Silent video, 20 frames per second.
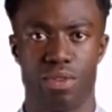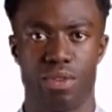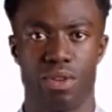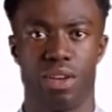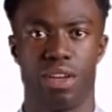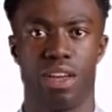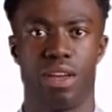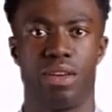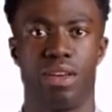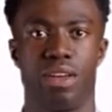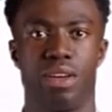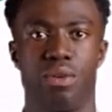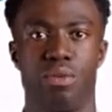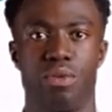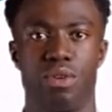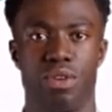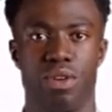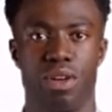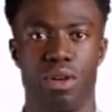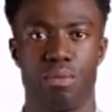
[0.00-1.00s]
Generic
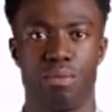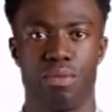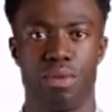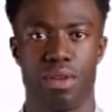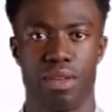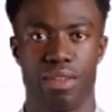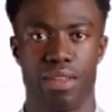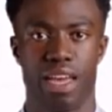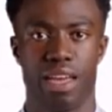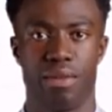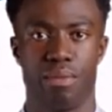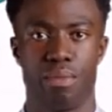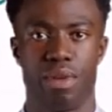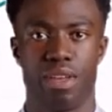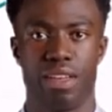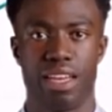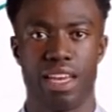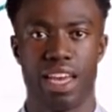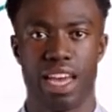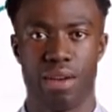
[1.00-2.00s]
search terms like
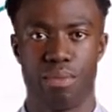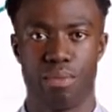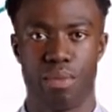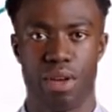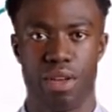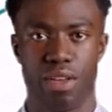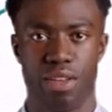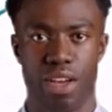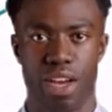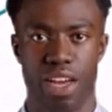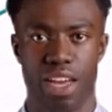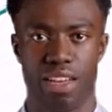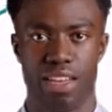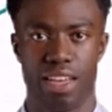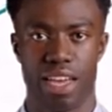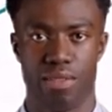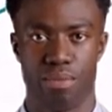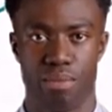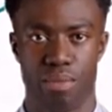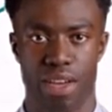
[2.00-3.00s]
best camera are
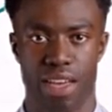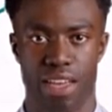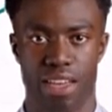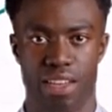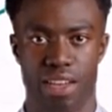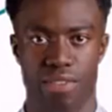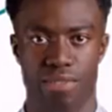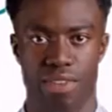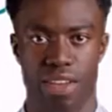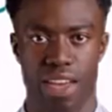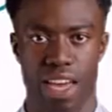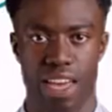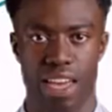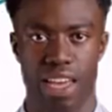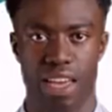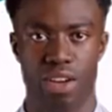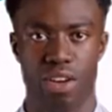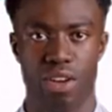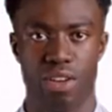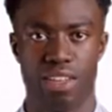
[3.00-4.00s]
highly competitive
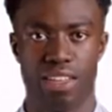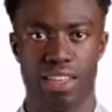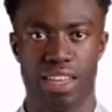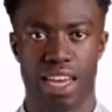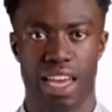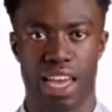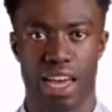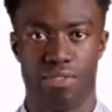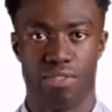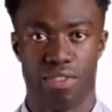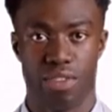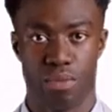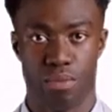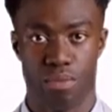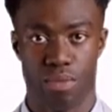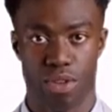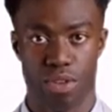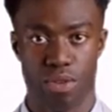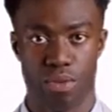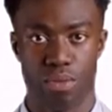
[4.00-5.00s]
and honestly have
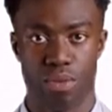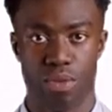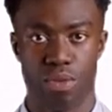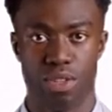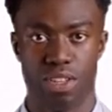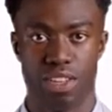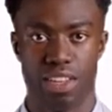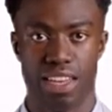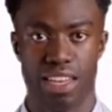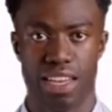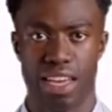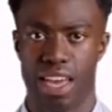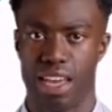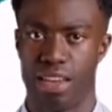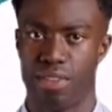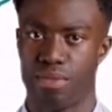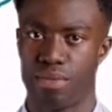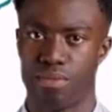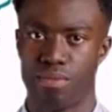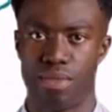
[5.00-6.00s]
super low purchase
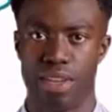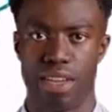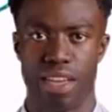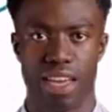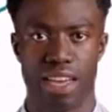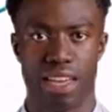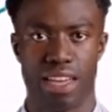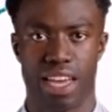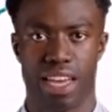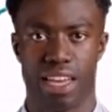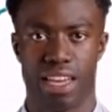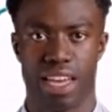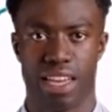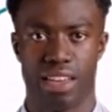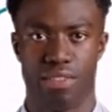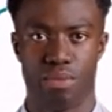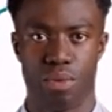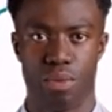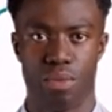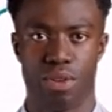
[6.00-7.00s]
intent. Instead,
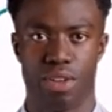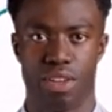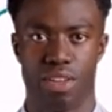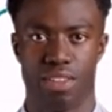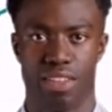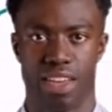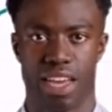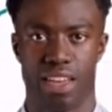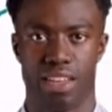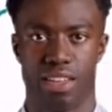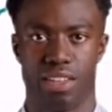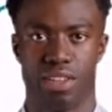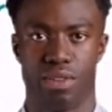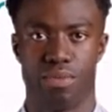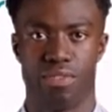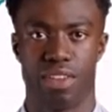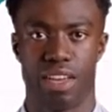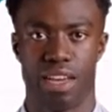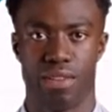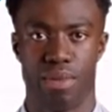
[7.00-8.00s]
let's focus on
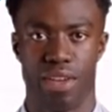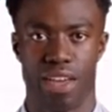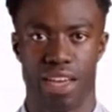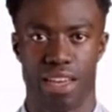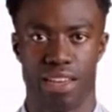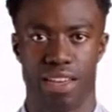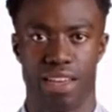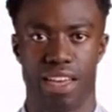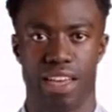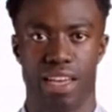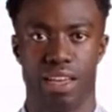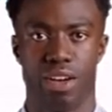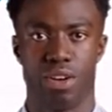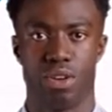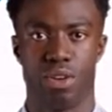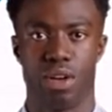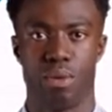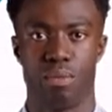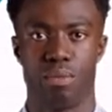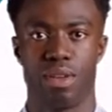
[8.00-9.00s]
data-driven demand.
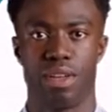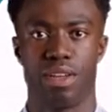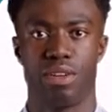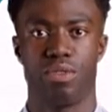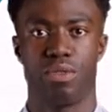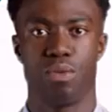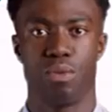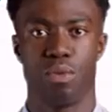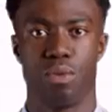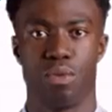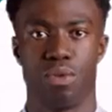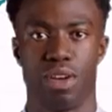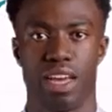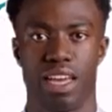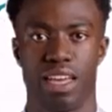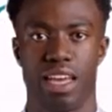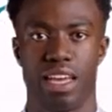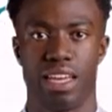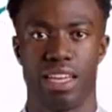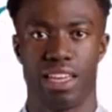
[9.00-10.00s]
Jump into tools
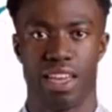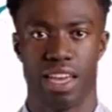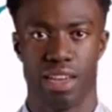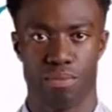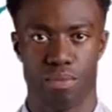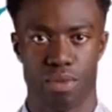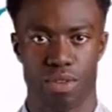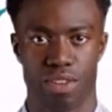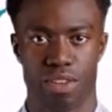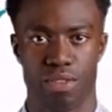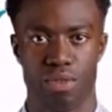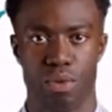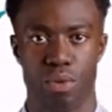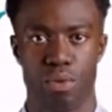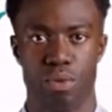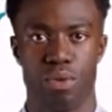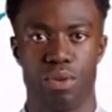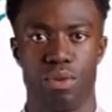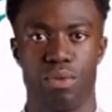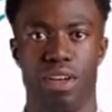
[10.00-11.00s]
like SEMrush or
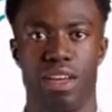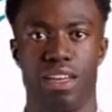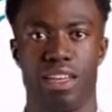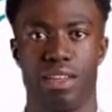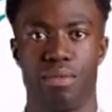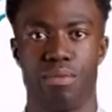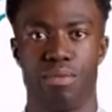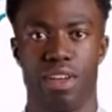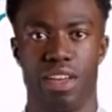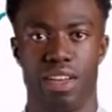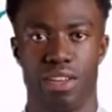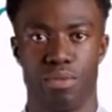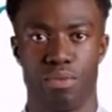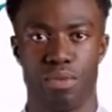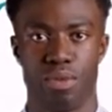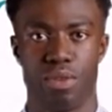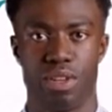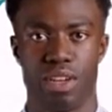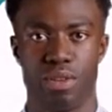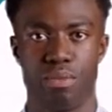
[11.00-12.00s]
Google Trends to find
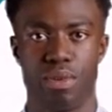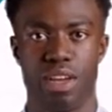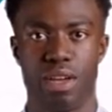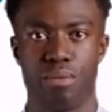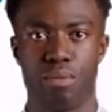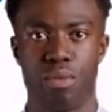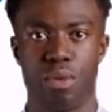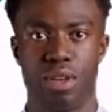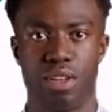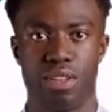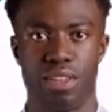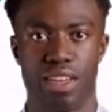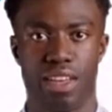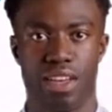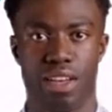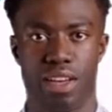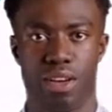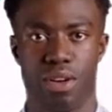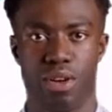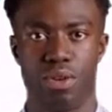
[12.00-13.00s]
those urgent pain points.
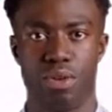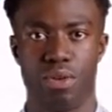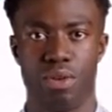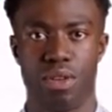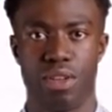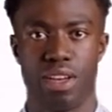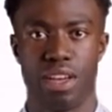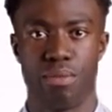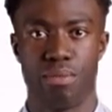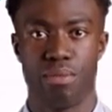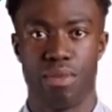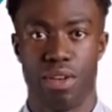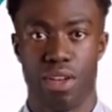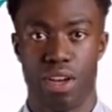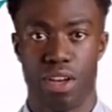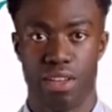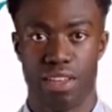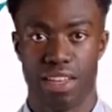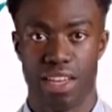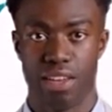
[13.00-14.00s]
You're looking for
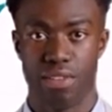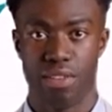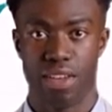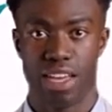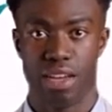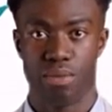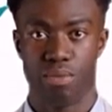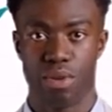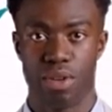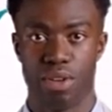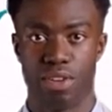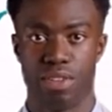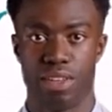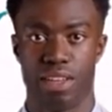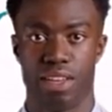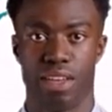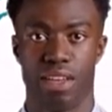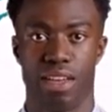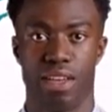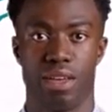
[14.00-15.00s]
long-tail
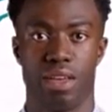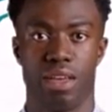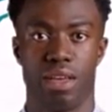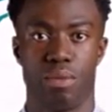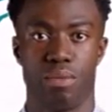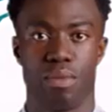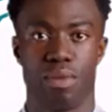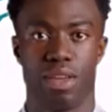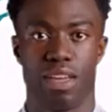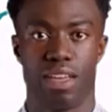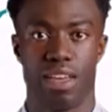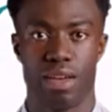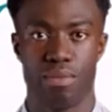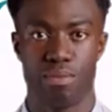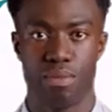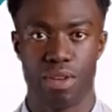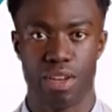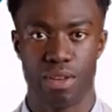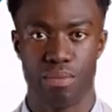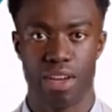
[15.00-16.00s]
keywords. To put that into
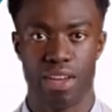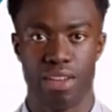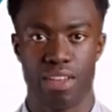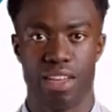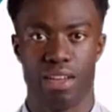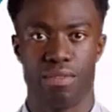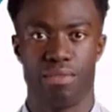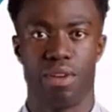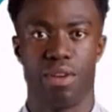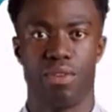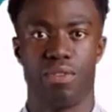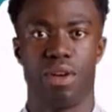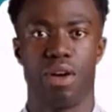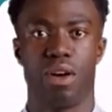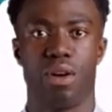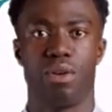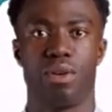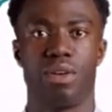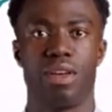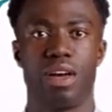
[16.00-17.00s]
perspective, a
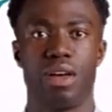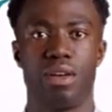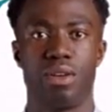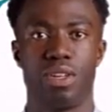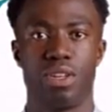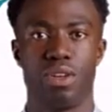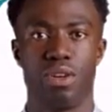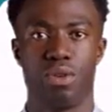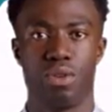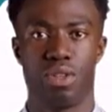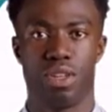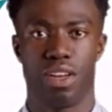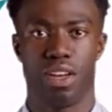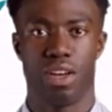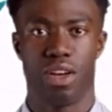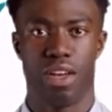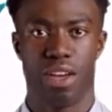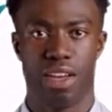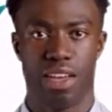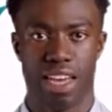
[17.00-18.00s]
long-tail search
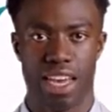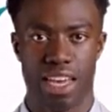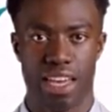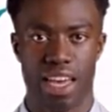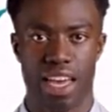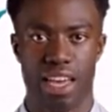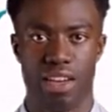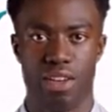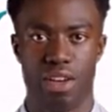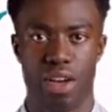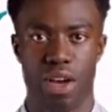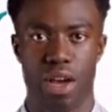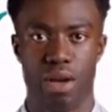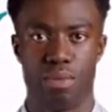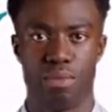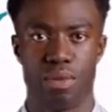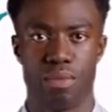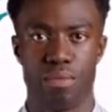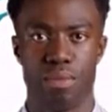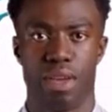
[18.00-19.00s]
like how to
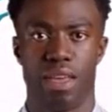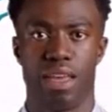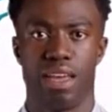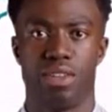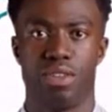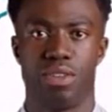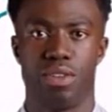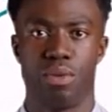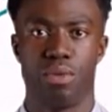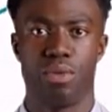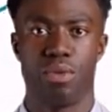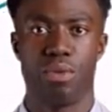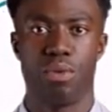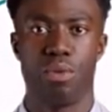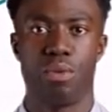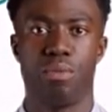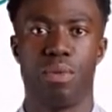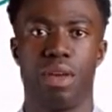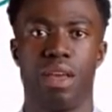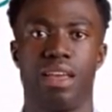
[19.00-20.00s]
optimize
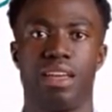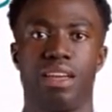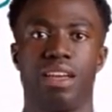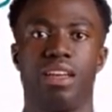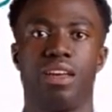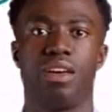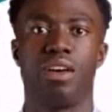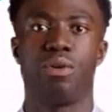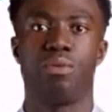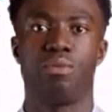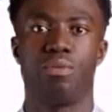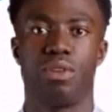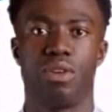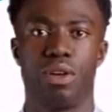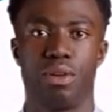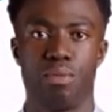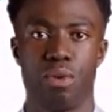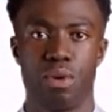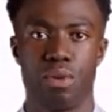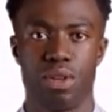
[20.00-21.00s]
YouTube SEO for
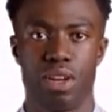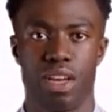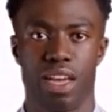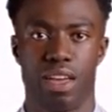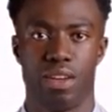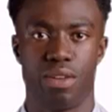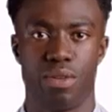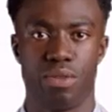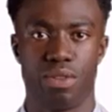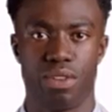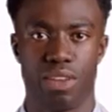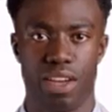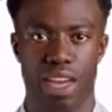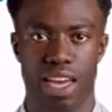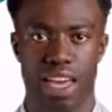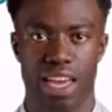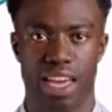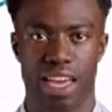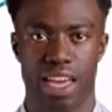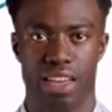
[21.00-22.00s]
small channels
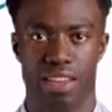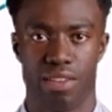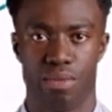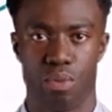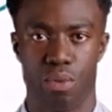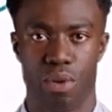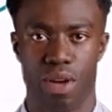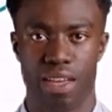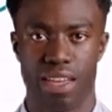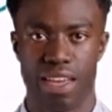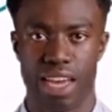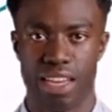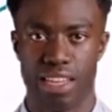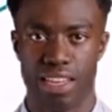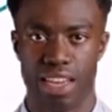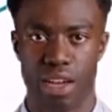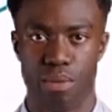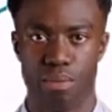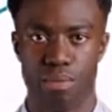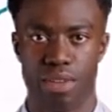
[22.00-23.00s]
has way
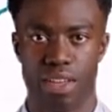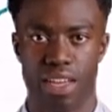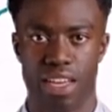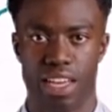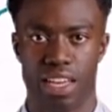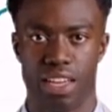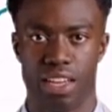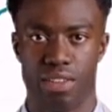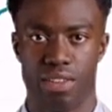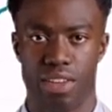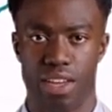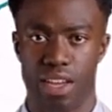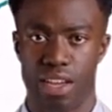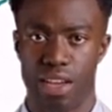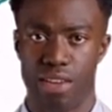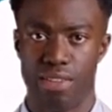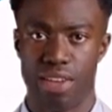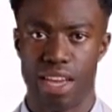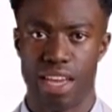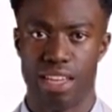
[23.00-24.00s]
less competition
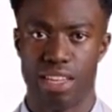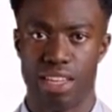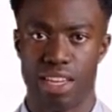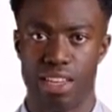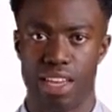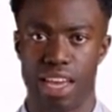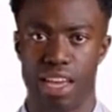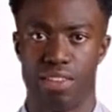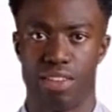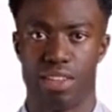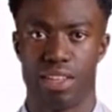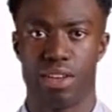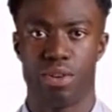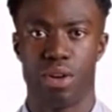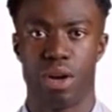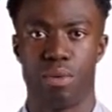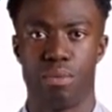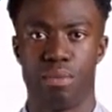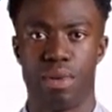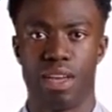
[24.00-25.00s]
than a generic
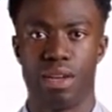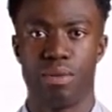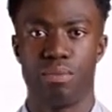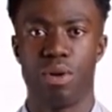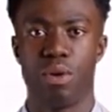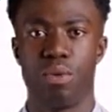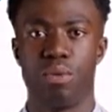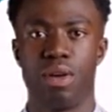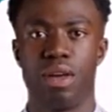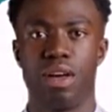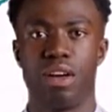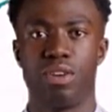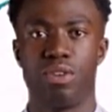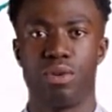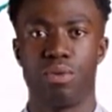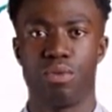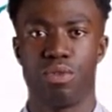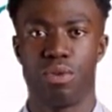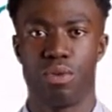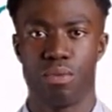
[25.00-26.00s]
term like growing on
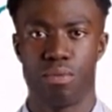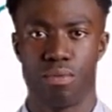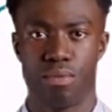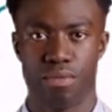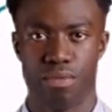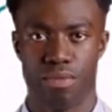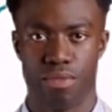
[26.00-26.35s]
YouTube.